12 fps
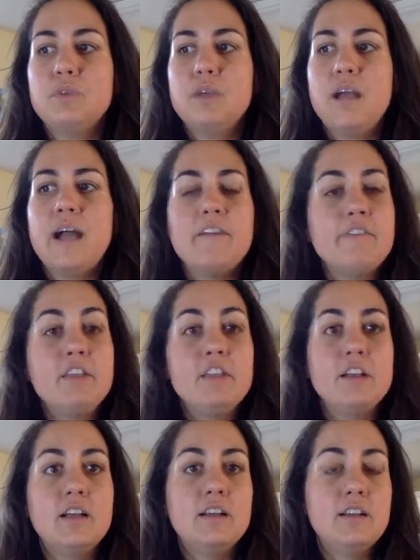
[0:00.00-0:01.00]

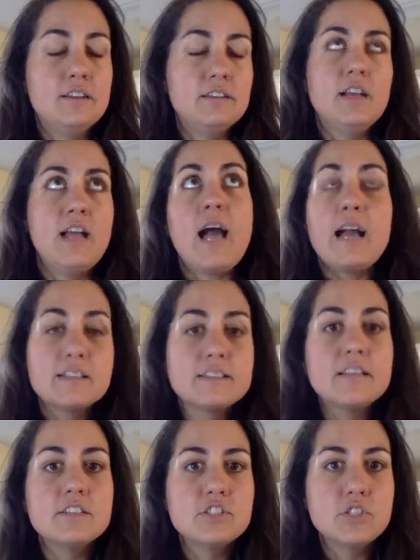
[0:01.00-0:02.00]
having
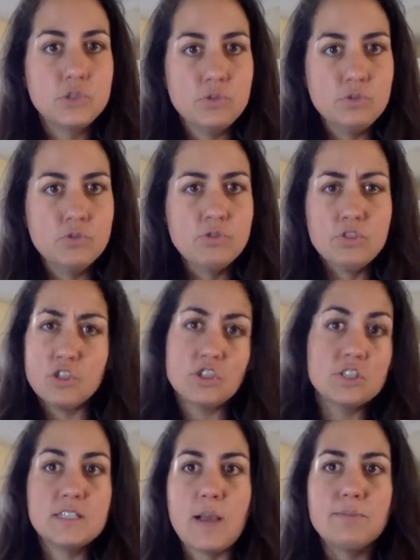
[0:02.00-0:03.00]
access to
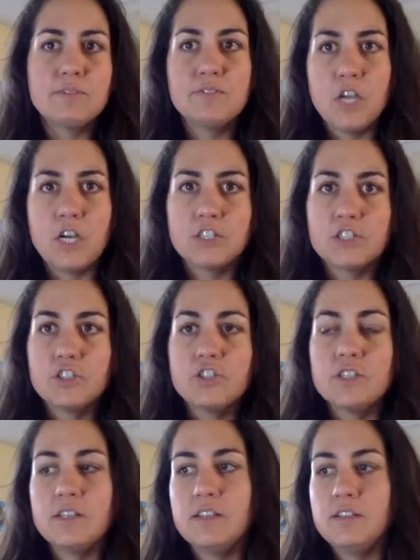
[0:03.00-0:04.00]
certain types of
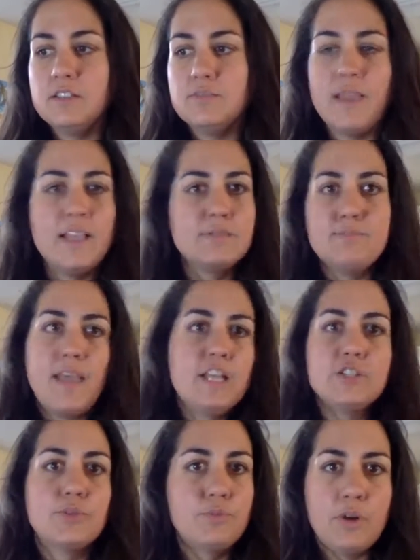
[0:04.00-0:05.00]
doctors
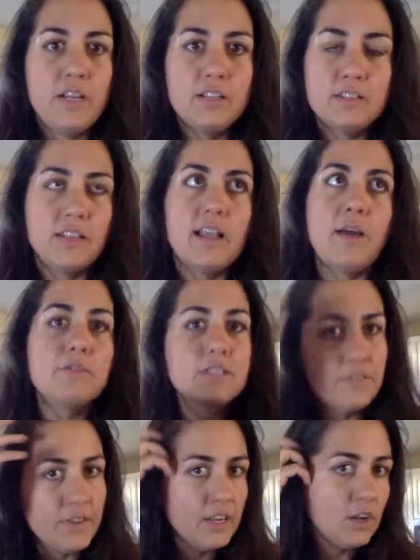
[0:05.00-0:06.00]
makes or breaks it. I was
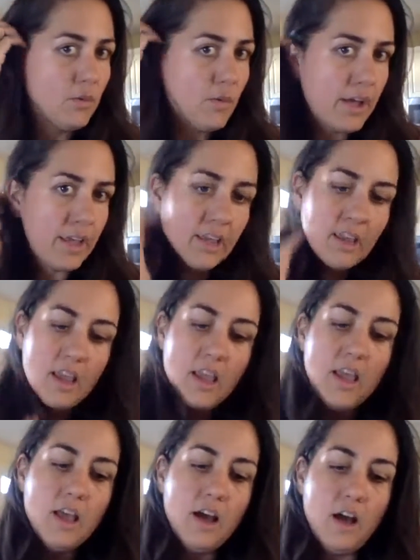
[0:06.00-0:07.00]
living in Hawaii
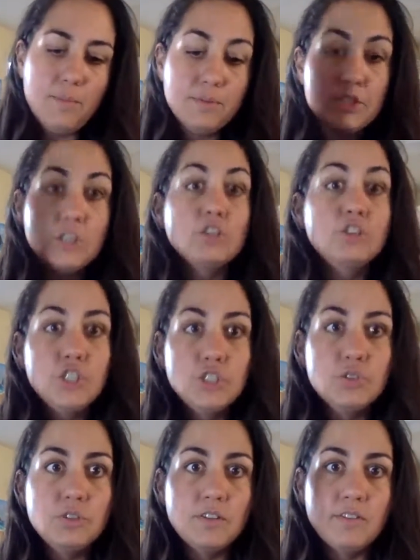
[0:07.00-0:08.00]
up until
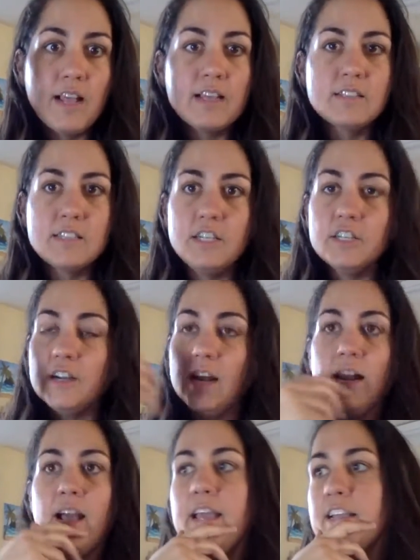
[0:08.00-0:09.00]
June of last year,
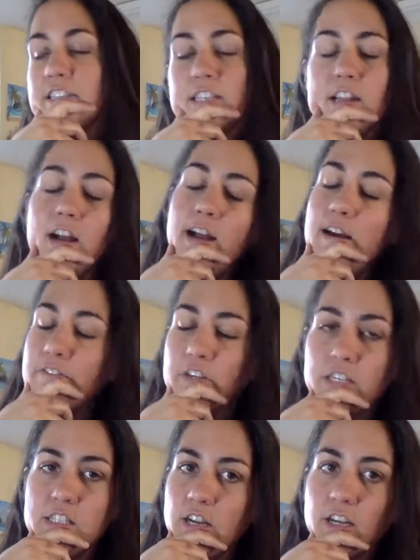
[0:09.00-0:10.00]
and I did not have a
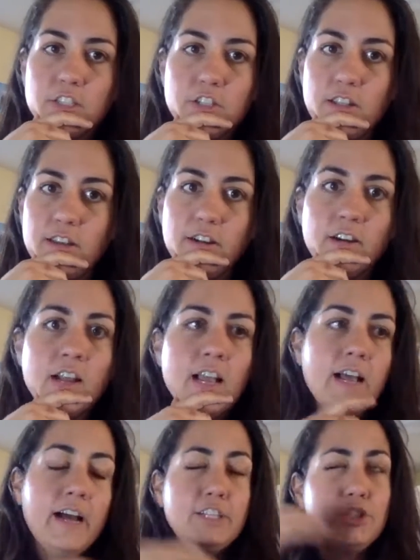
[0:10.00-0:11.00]
good doctor there.
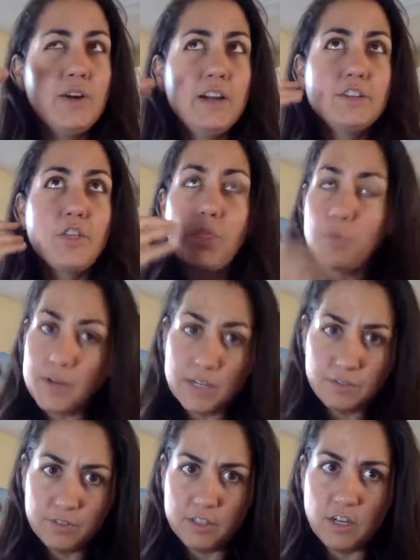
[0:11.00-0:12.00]
I tried 3
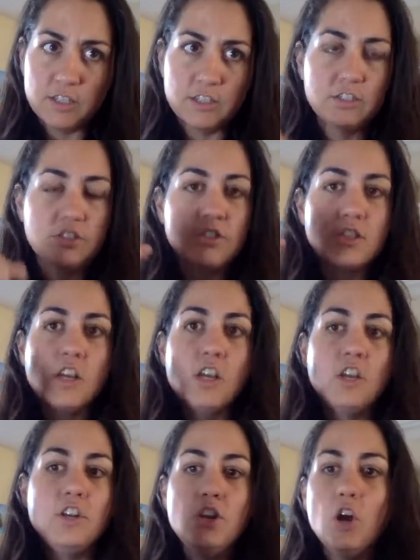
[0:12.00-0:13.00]
different doctors.
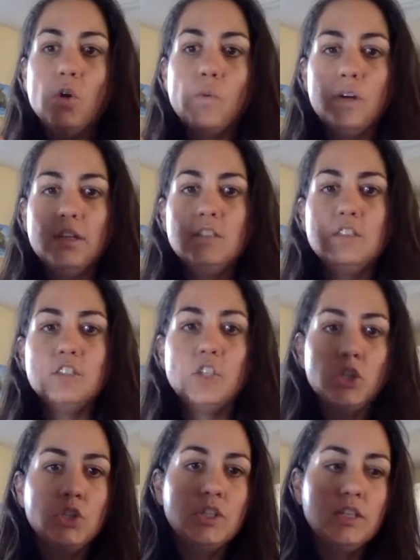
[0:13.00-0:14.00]
No one
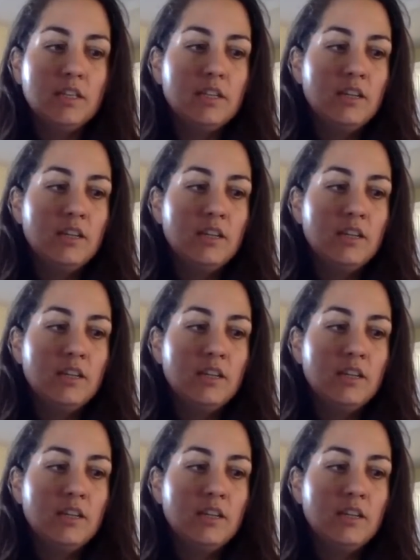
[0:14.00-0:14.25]
could